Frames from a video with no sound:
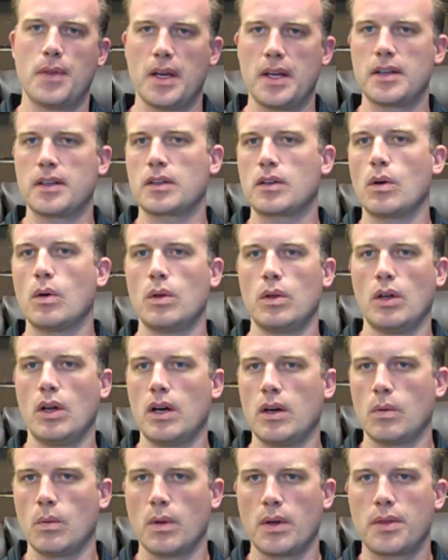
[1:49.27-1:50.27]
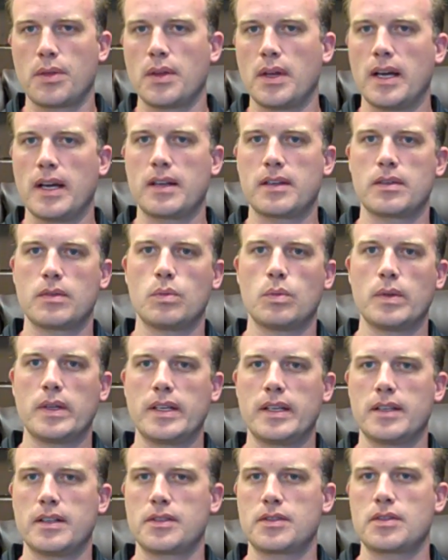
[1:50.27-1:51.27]
Then to go along with that, we
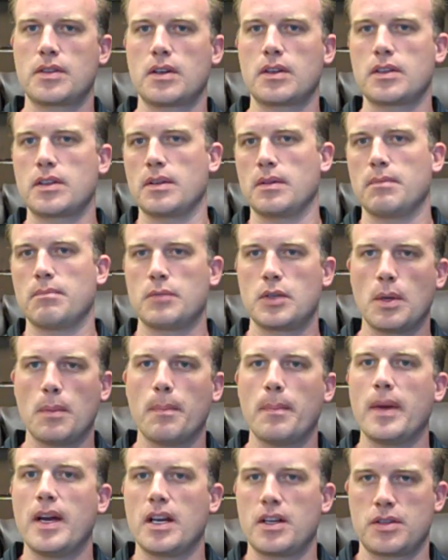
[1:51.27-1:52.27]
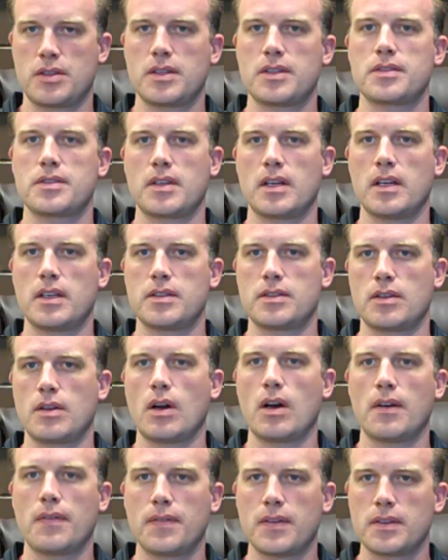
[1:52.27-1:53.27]
need to start to mesh as an
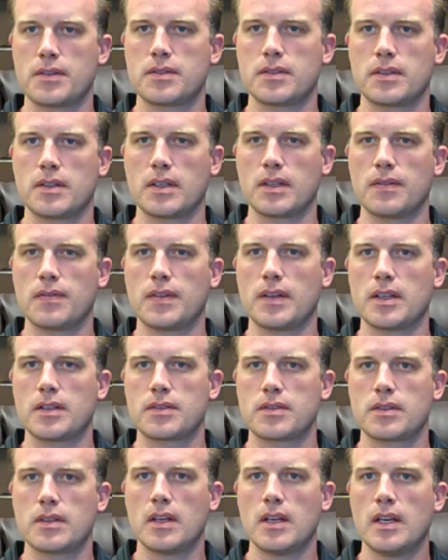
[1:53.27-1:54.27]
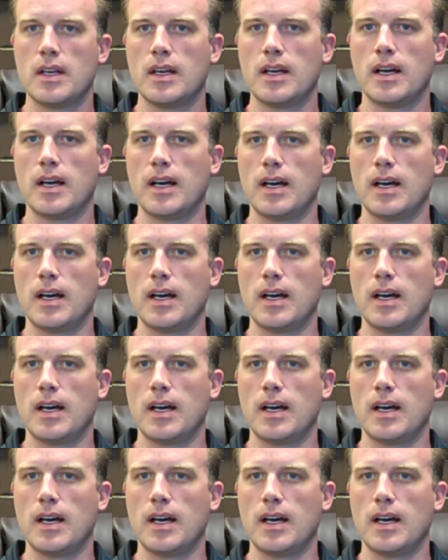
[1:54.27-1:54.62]
offense and defense